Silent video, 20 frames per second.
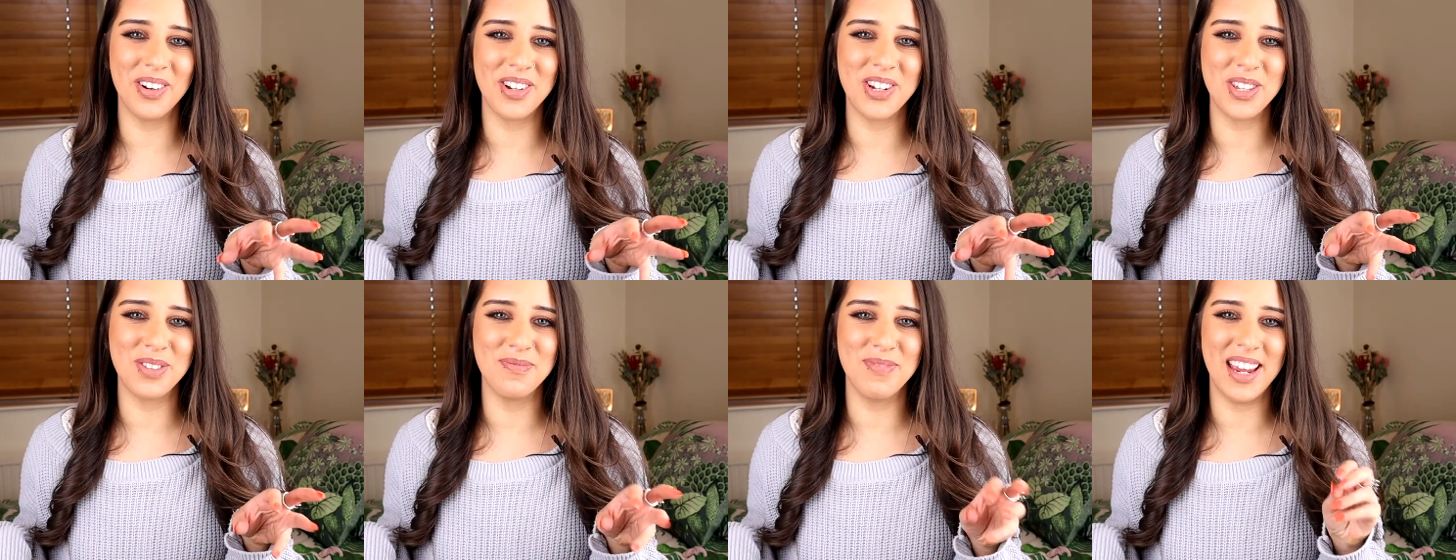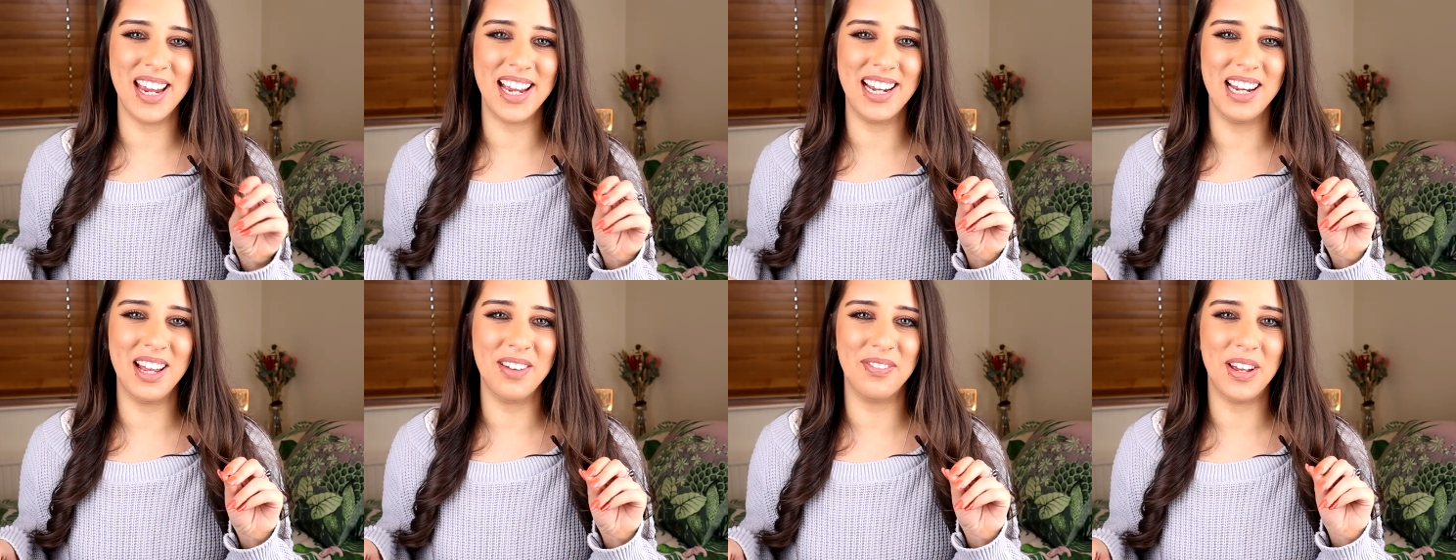which is
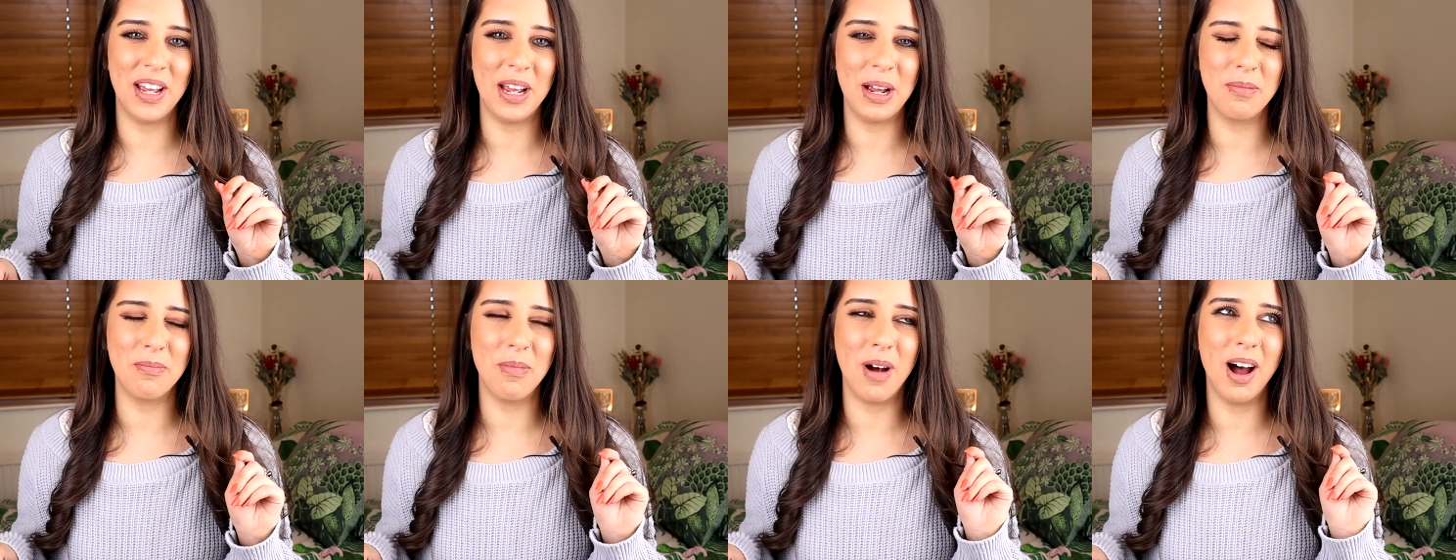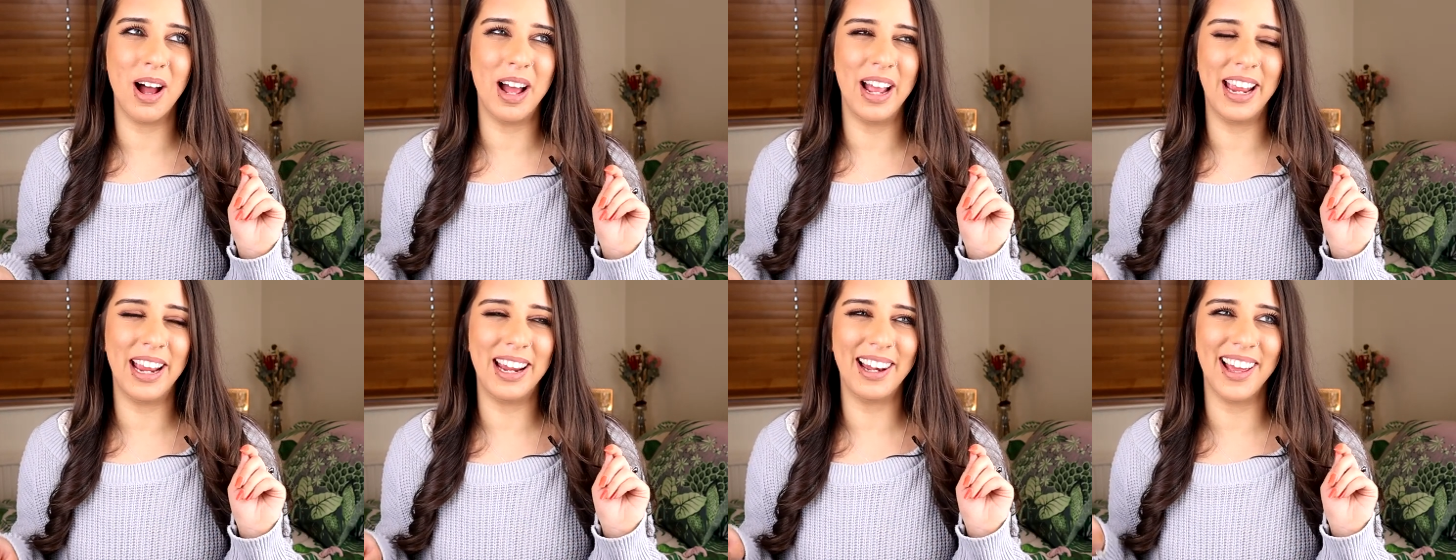me living
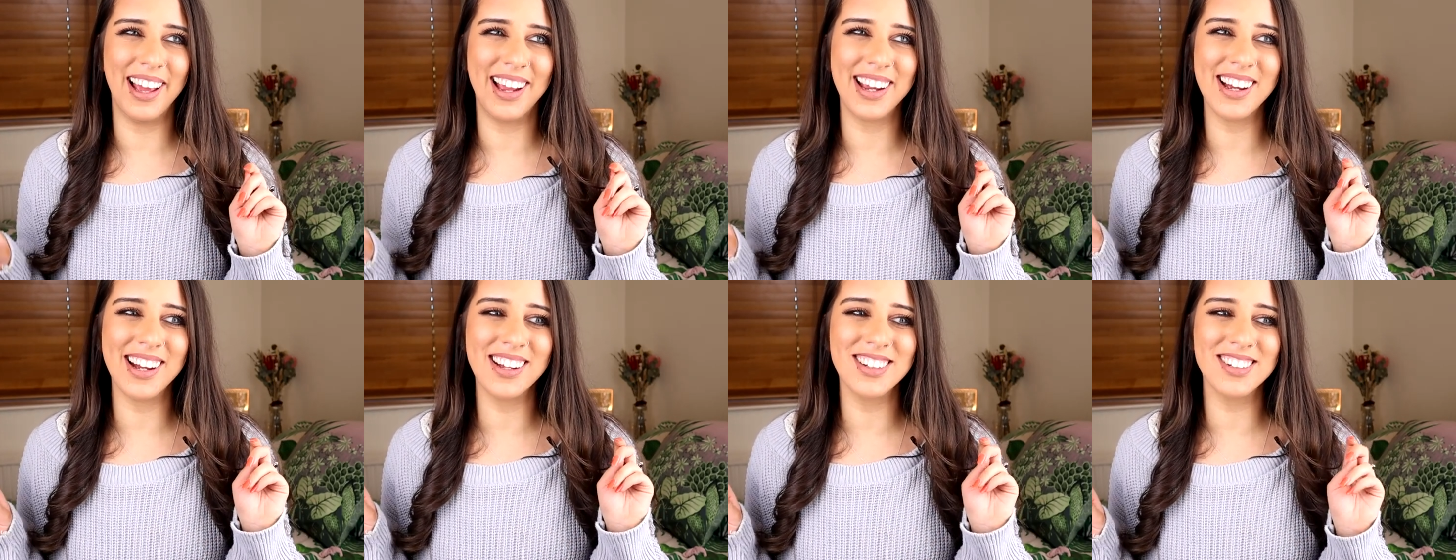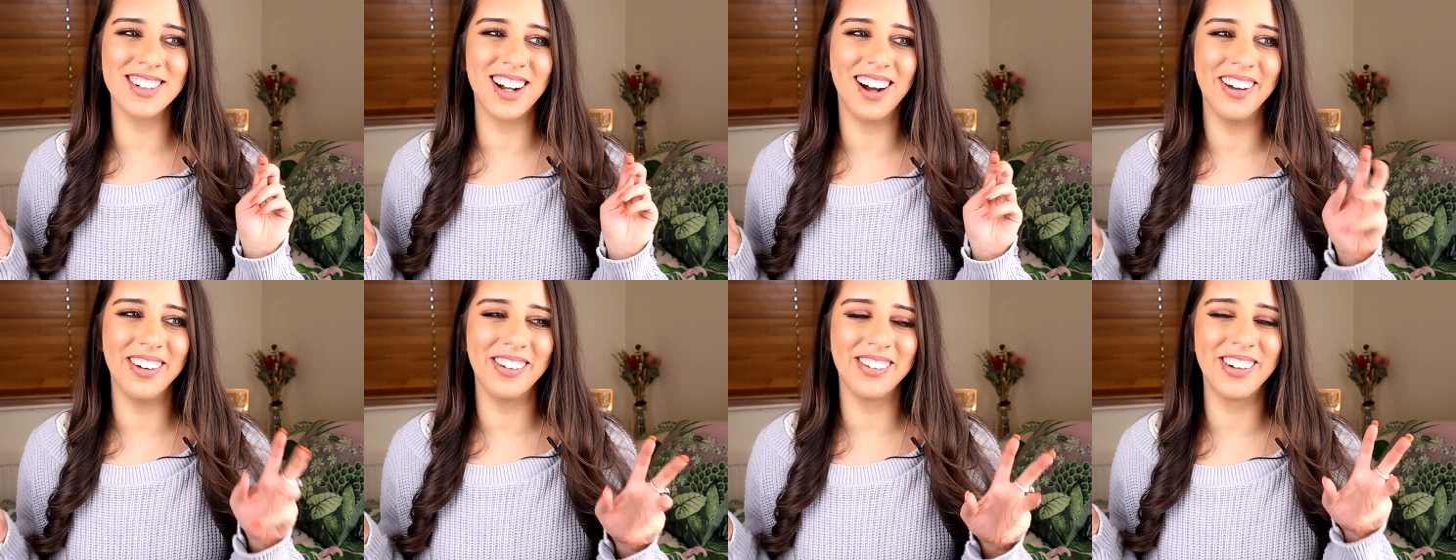my like
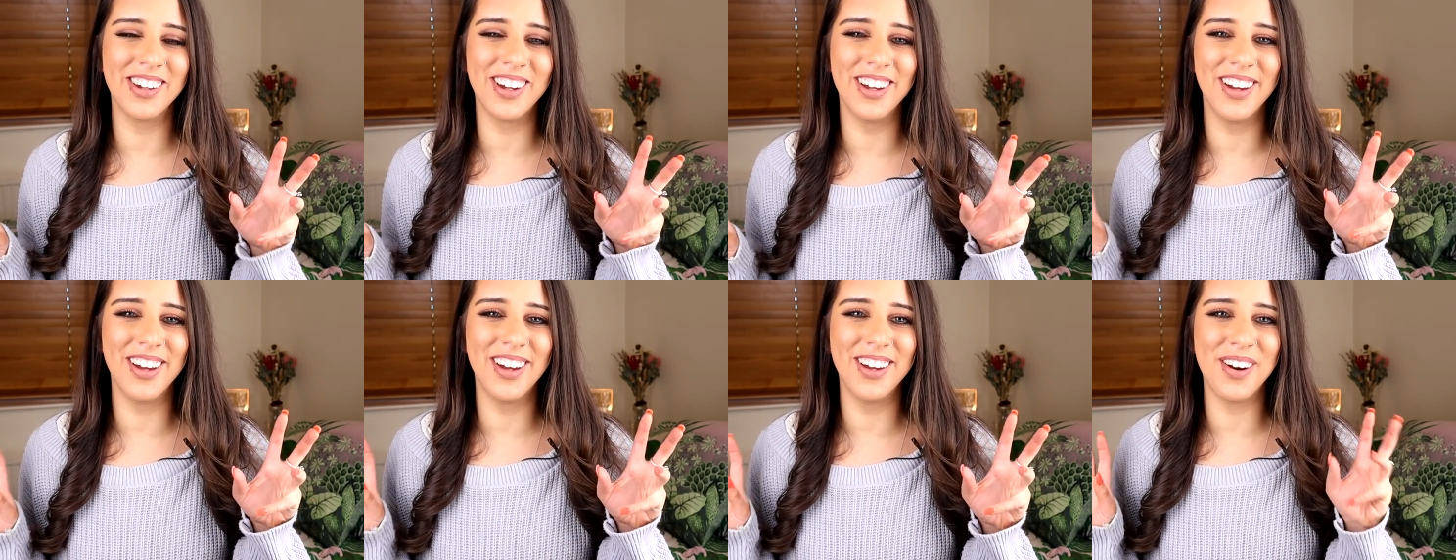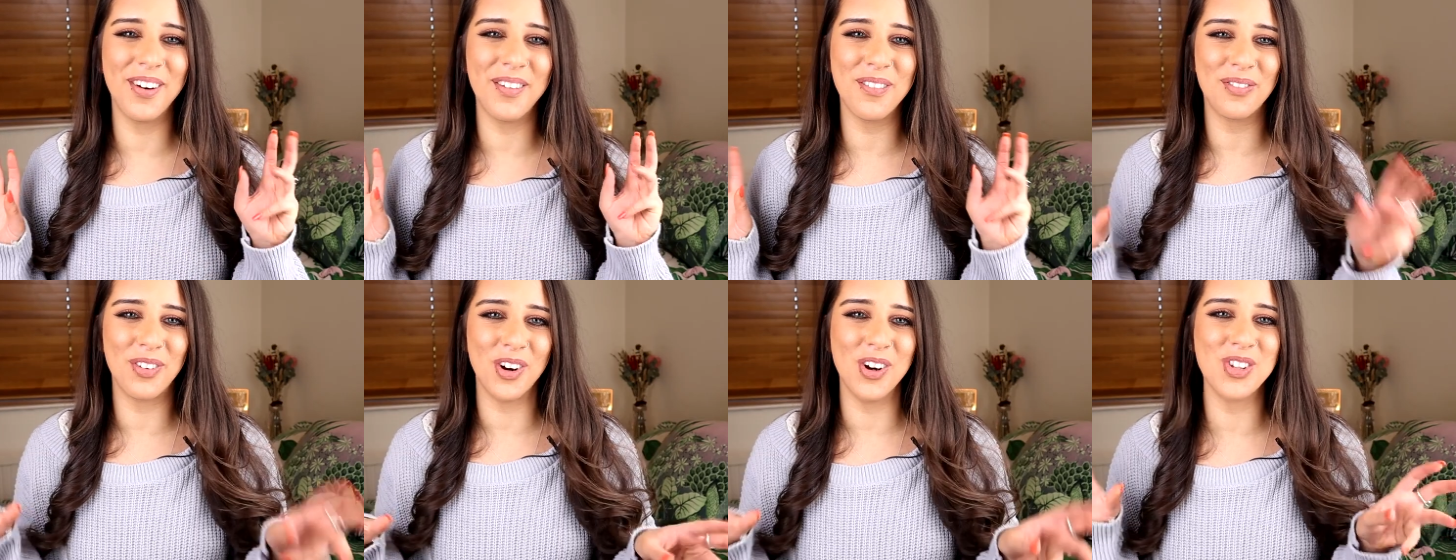
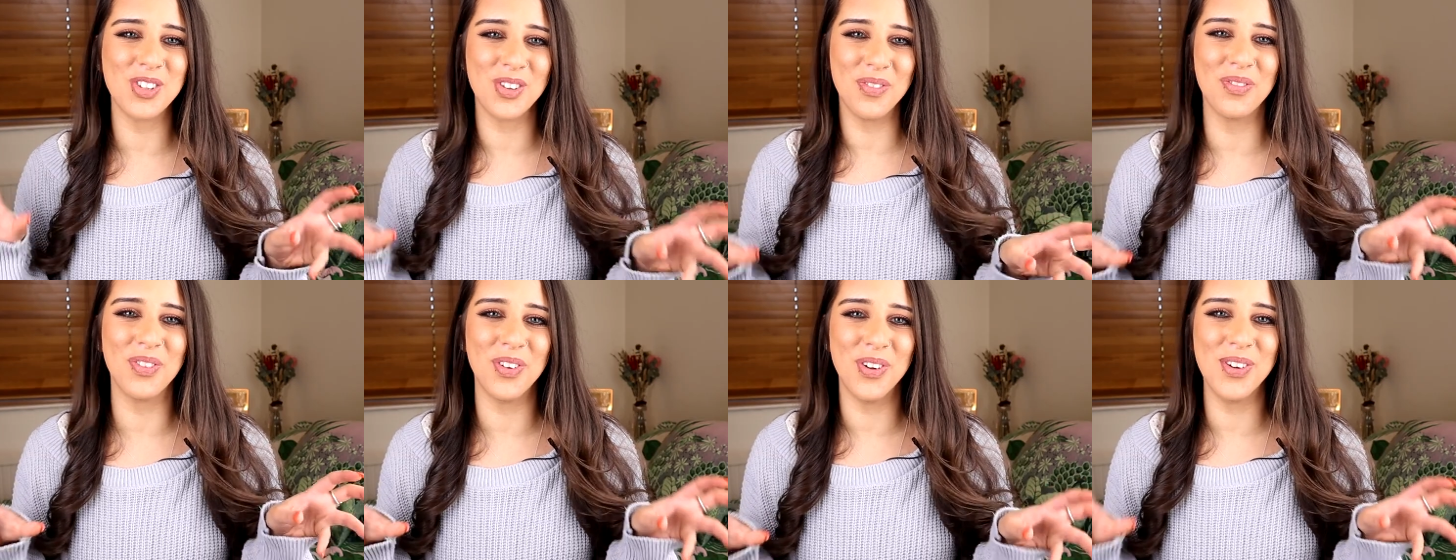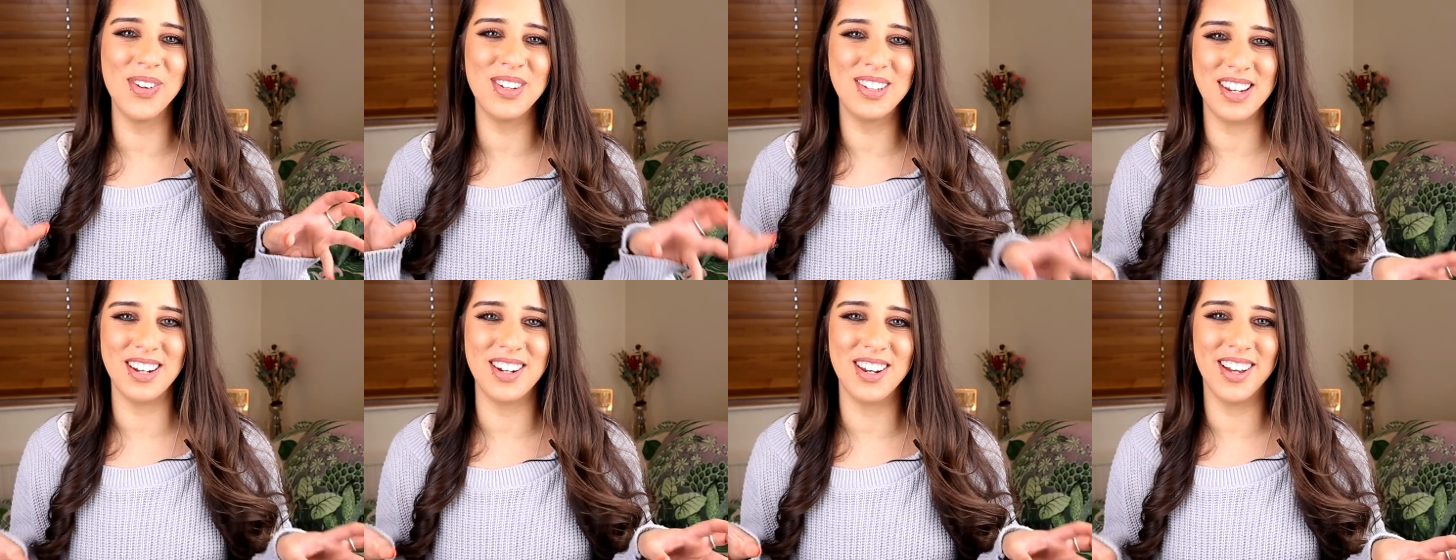childhood frozen
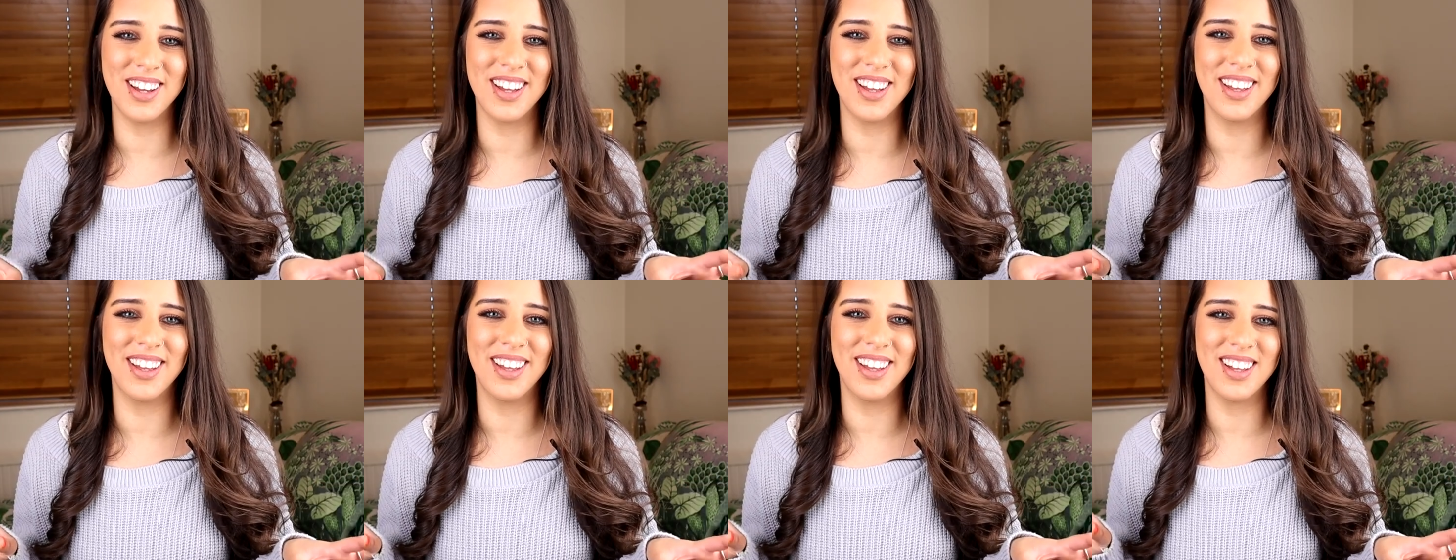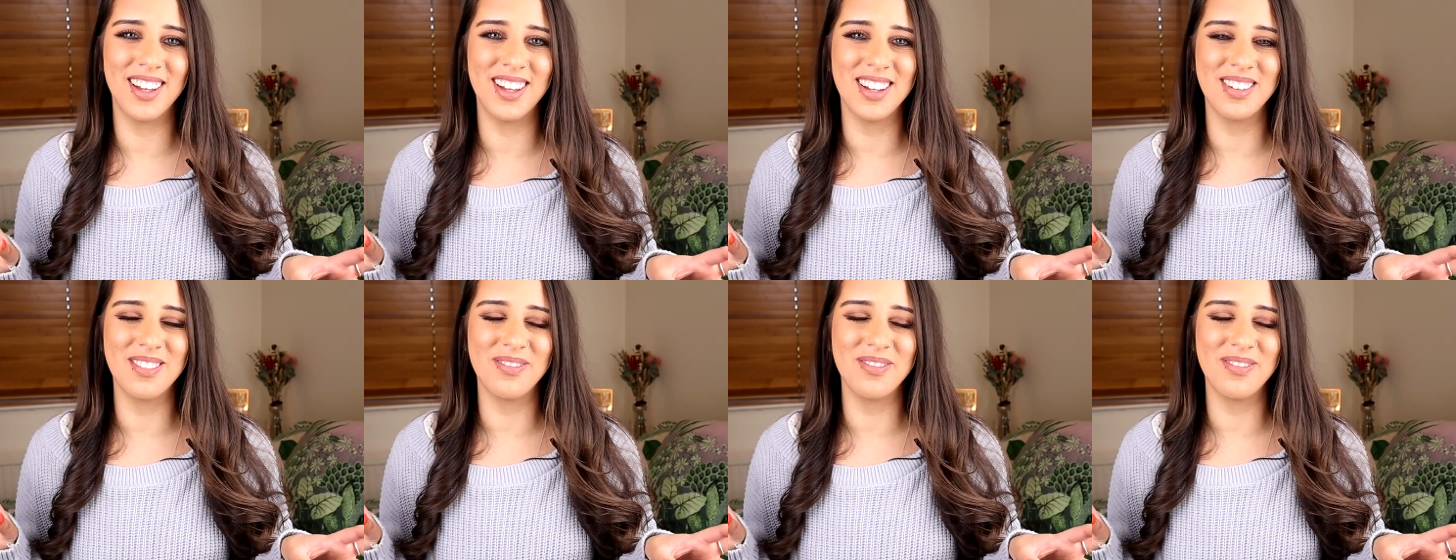food dinner